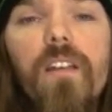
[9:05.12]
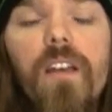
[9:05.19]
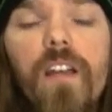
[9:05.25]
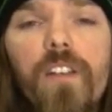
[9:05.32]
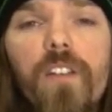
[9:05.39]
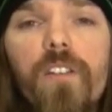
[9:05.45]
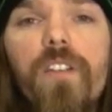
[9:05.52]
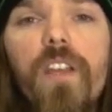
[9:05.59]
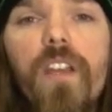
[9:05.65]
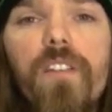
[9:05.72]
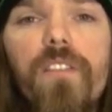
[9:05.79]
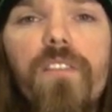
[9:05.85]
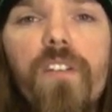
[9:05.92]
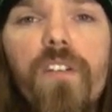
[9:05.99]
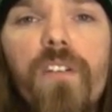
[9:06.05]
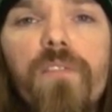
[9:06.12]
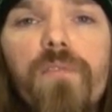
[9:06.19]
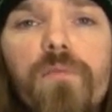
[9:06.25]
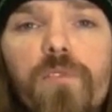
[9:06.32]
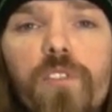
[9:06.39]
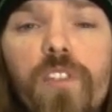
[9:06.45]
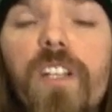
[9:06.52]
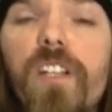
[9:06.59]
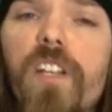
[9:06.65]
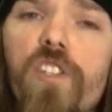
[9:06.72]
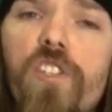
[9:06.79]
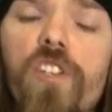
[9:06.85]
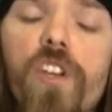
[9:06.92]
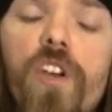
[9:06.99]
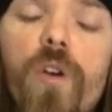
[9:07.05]
another case of Greed gets
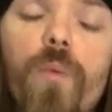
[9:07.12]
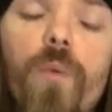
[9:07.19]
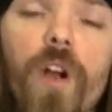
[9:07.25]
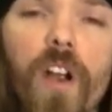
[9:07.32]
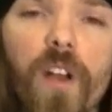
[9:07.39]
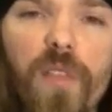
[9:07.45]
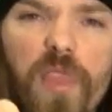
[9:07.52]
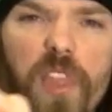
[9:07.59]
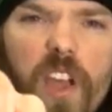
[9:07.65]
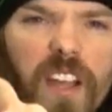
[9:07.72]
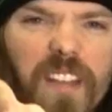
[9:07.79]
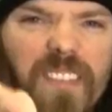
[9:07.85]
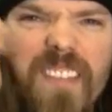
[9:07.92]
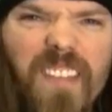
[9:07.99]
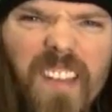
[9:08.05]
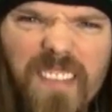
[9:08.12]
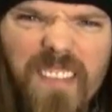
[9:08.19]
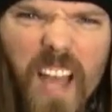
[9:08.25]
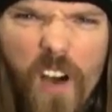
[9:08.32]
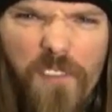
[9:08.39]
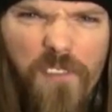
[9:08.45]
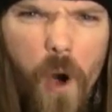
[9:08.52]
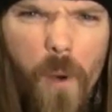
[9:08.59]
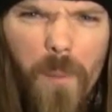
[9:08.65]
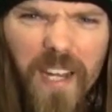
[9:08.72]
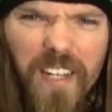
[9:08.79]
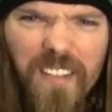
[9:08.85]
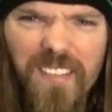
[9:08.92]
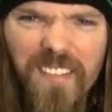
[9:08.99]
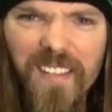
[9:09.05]
you nowhere. This is Alpha
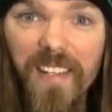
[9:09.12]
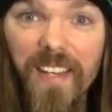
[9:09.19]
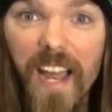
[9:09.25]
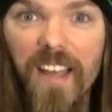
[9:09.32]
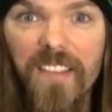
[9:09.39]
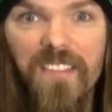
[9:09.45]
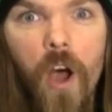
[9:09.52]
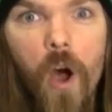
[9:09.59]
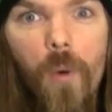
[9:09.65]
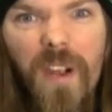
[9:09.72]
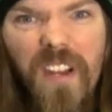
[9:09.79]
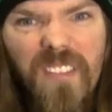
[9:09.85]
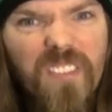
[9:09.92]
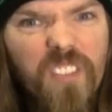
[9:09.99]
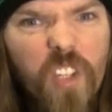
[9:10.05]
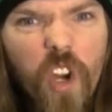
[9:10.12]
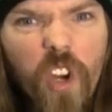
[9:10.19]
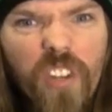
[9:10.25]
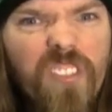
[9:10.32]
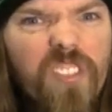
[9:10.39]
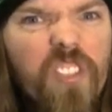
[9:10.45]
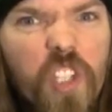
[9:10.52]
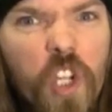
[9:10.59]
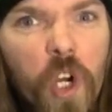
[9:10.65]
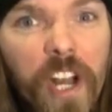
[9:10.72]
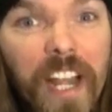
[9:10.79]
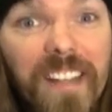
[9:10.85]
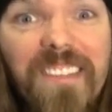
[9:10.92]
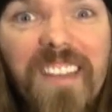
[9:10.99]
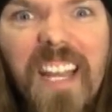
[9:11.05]
Omega Sin, as always, nerds,
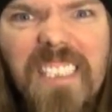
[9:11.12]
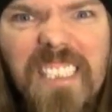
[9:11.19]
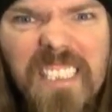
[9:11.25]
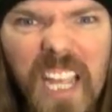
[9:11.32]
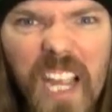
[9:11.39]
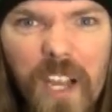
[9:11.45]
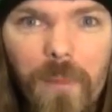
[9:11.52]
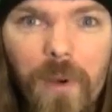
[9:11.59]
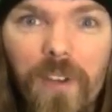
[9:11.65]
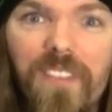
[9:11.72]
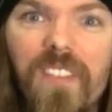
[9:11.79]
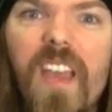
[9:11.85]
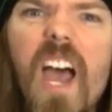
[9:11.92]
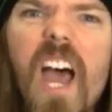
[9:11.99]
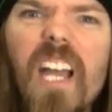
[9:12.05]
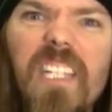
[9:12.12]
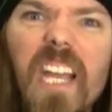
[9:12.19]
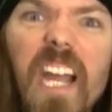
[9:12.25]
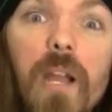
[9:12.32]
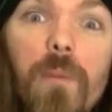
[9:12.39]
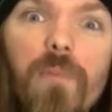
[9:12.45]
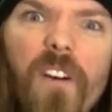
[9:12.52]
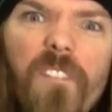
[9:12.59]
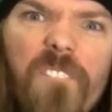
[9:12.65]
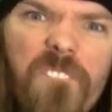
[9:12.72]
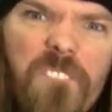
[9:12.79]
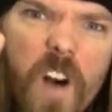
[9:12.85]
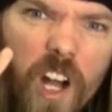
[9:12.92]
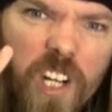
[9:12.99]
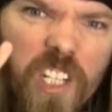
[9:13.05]
nerdettes, and gamers. Game the
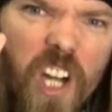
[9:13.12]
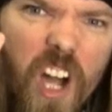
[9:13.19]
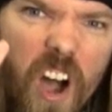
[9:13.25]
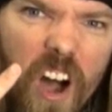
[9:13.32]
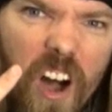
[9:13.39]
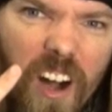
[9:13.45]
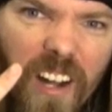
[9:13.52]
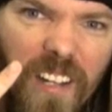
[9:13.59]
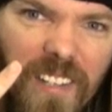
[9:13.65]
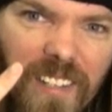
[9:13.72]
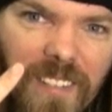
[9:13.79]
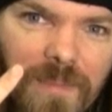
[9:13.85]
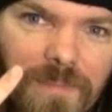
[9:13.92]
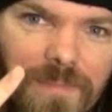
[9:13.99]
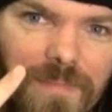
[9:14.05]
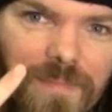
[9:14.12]
fuck on.